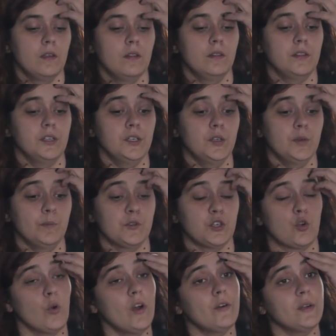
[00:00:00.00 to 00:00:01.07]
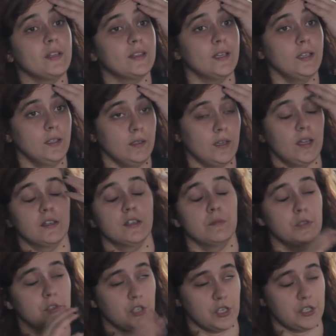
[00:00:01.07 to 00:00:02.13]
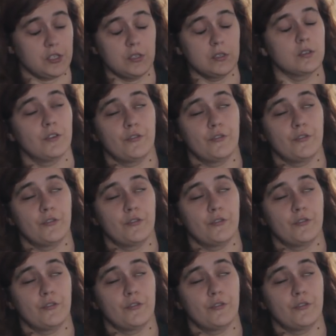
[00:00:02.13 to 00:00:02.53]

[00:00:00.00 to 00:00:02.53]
the query thing and the mutation,